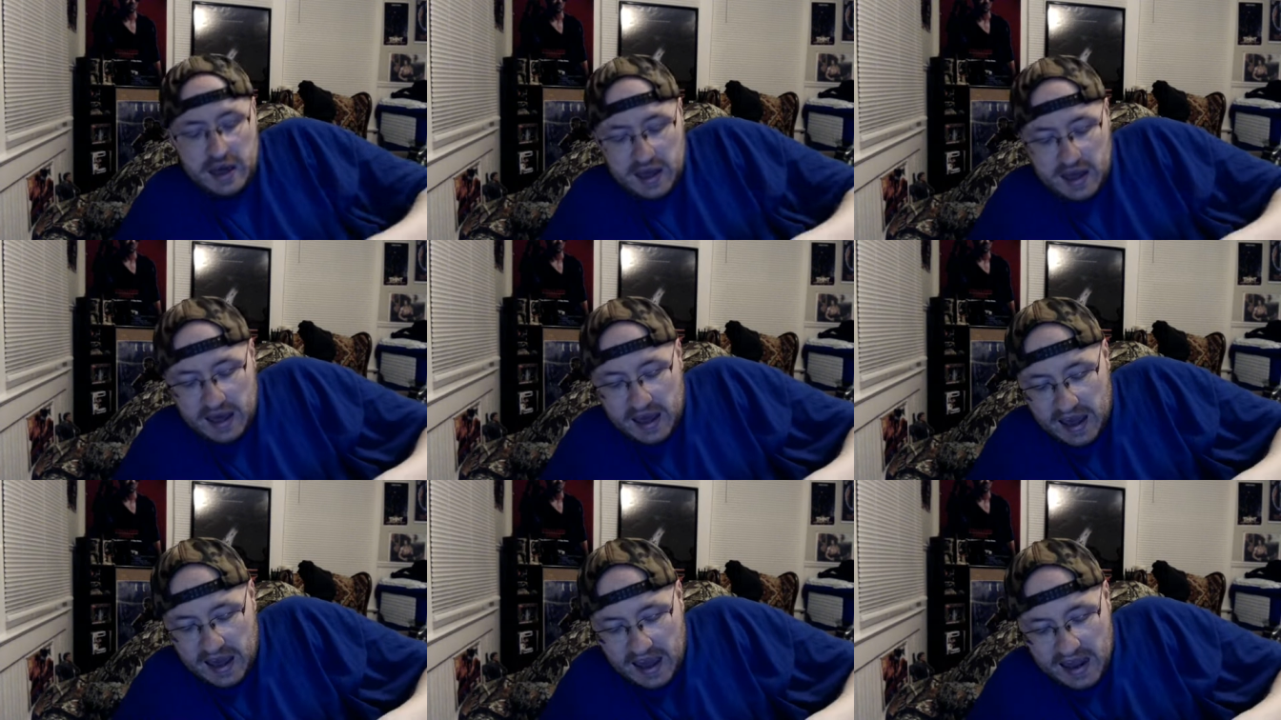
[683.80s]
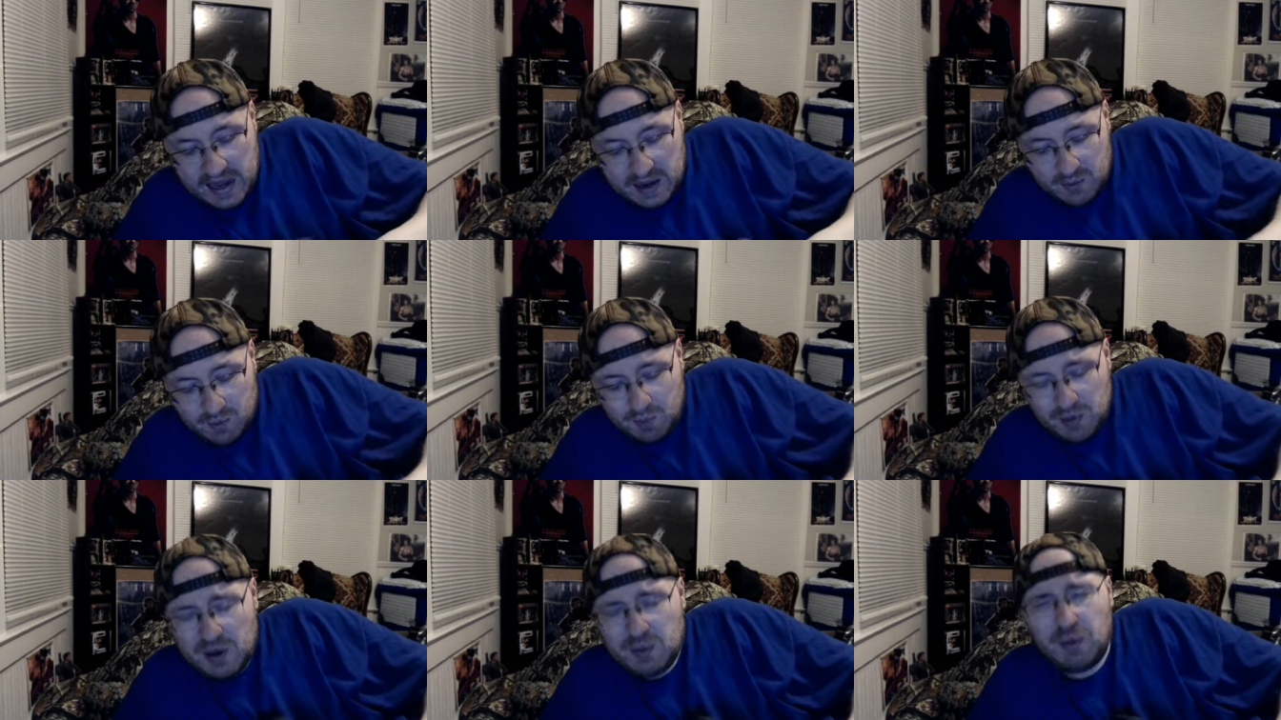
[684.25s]
And
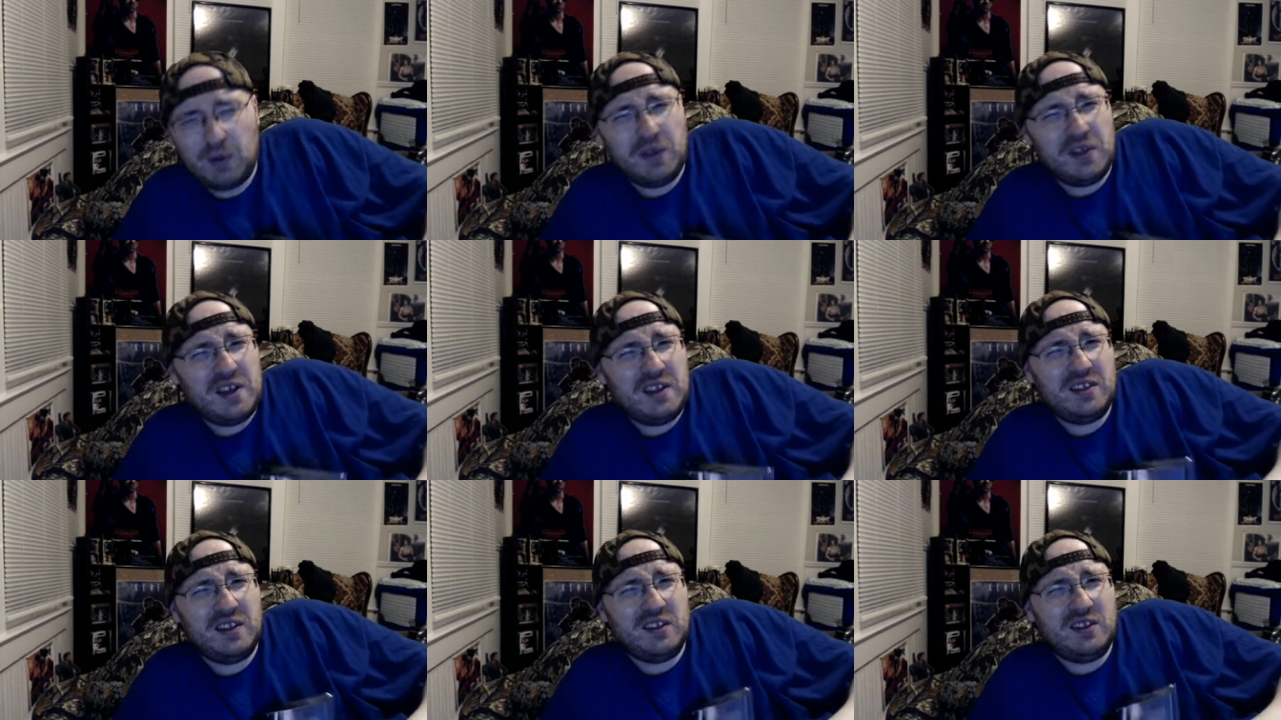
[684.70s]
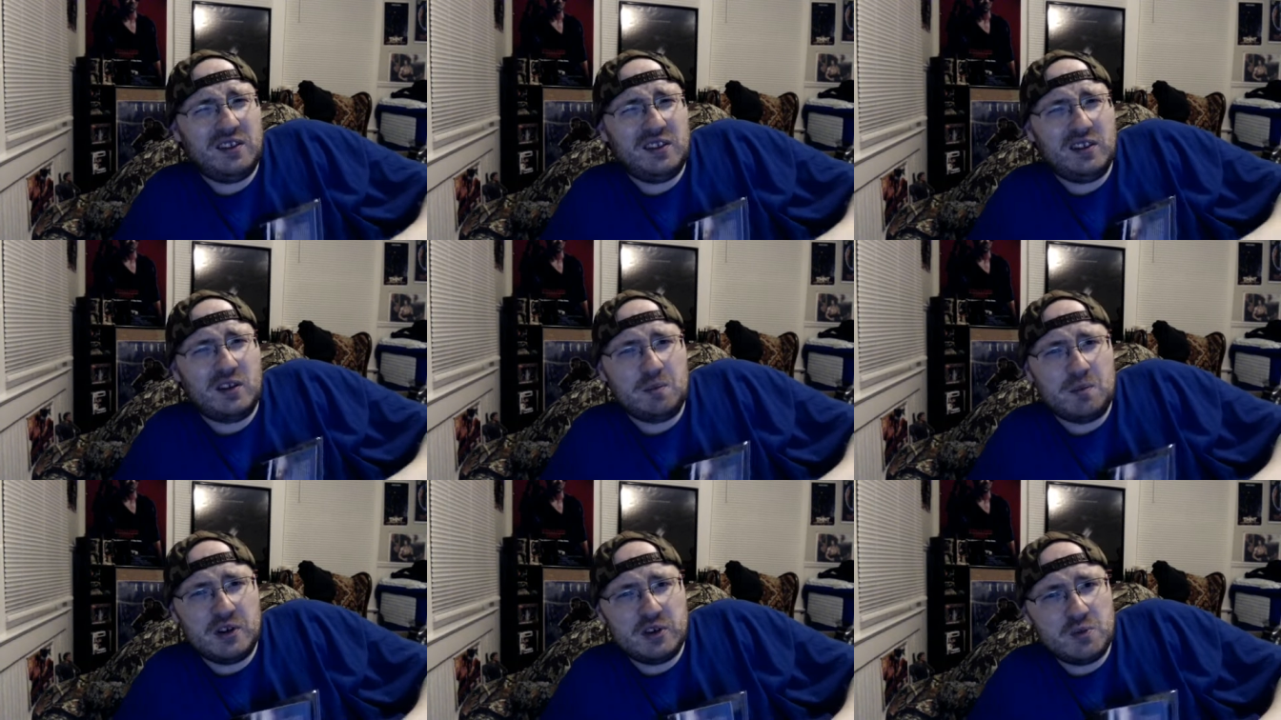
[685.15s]
people think this is a
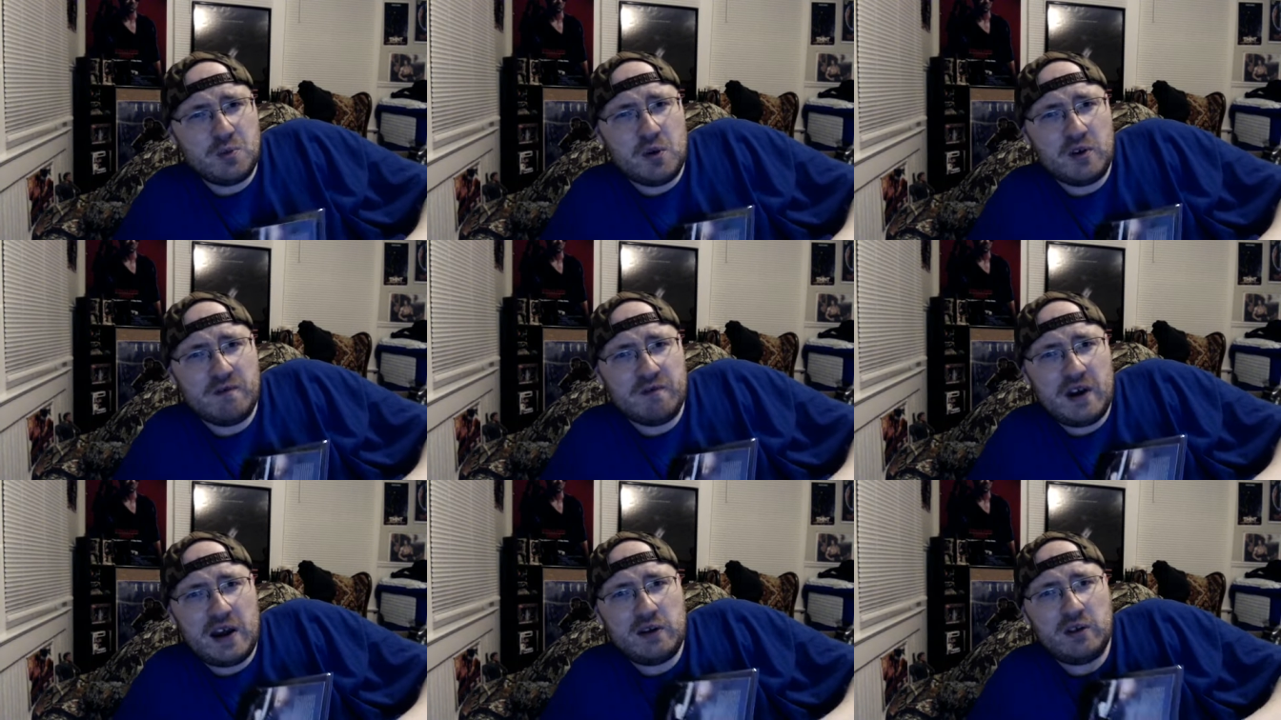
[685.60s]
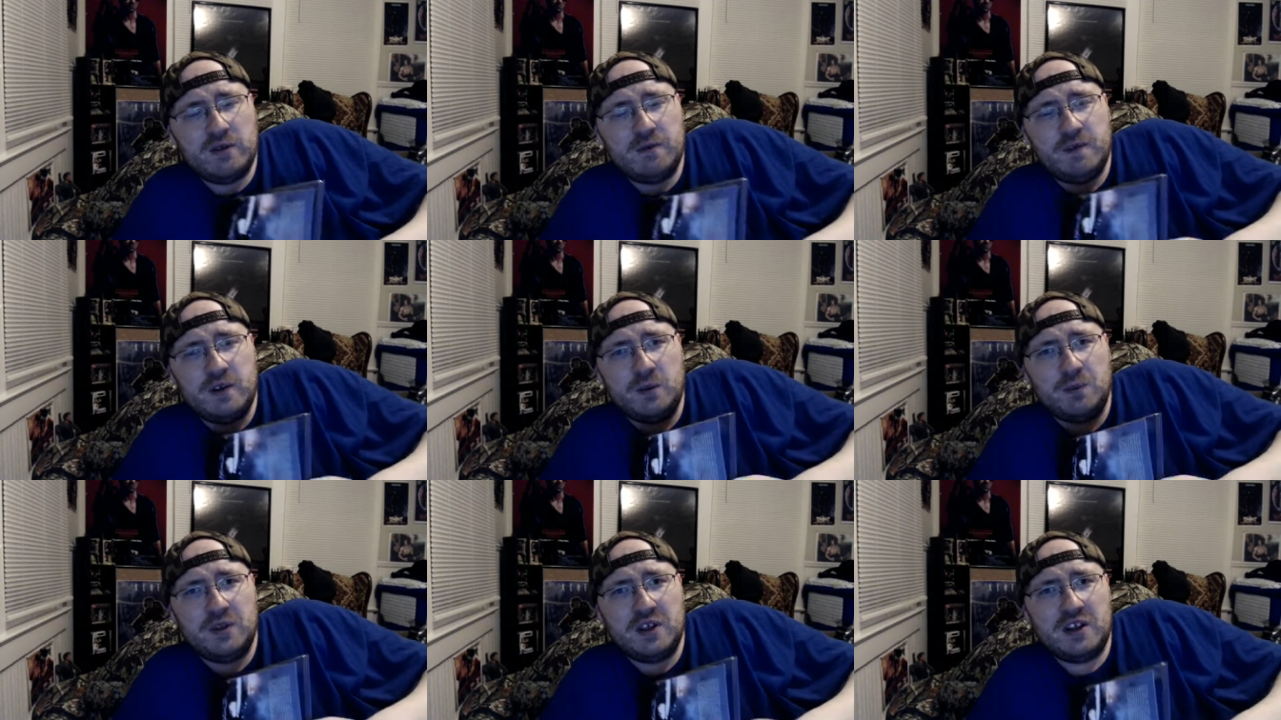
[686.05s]
much more violent
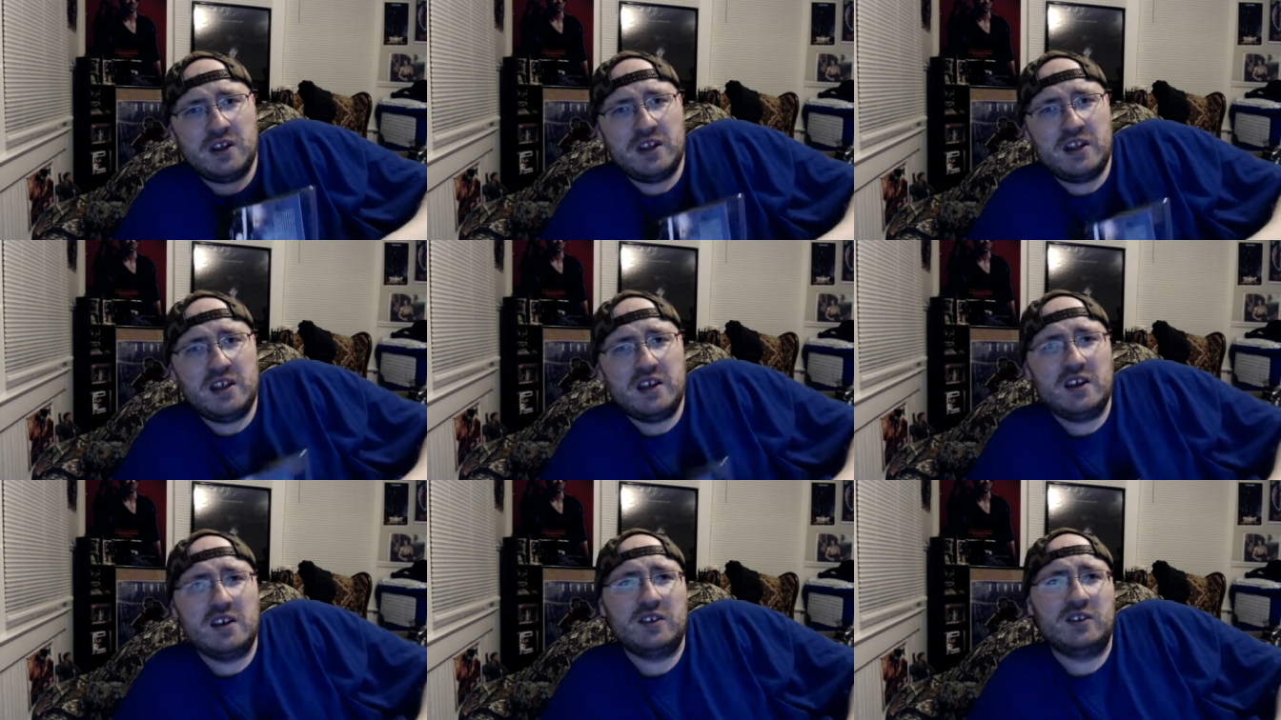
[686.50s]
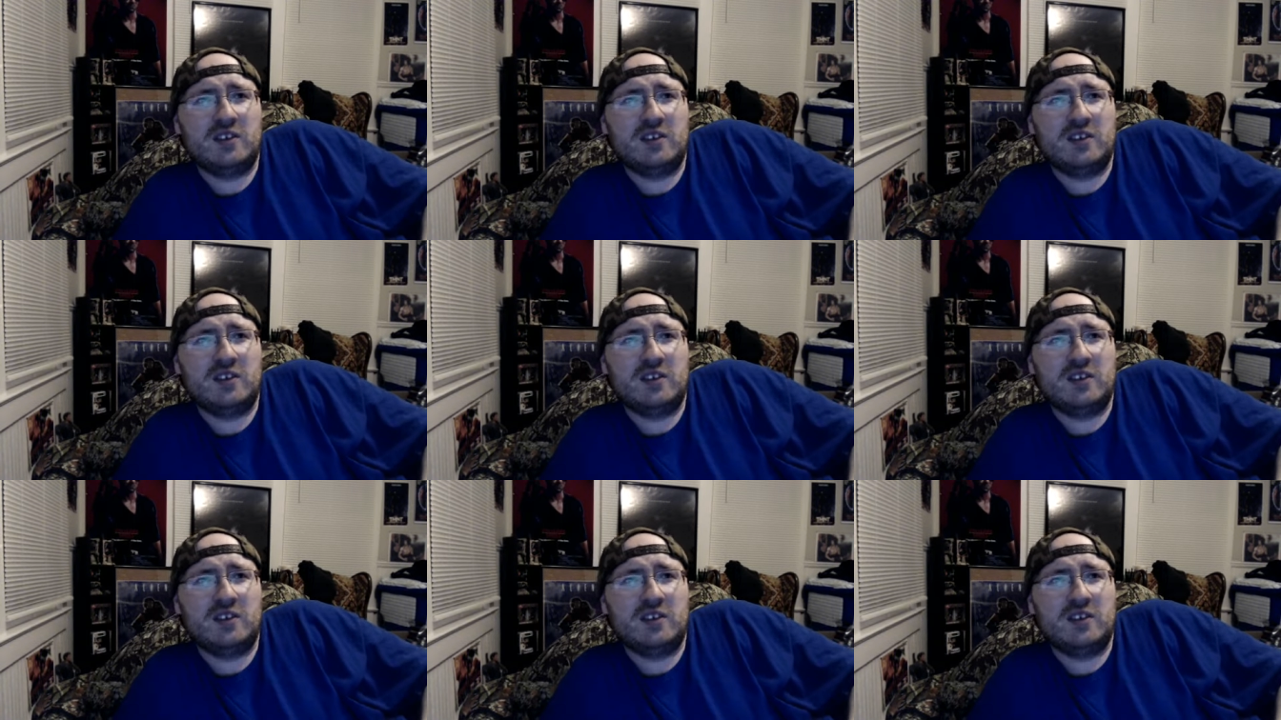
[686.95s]
film than it is,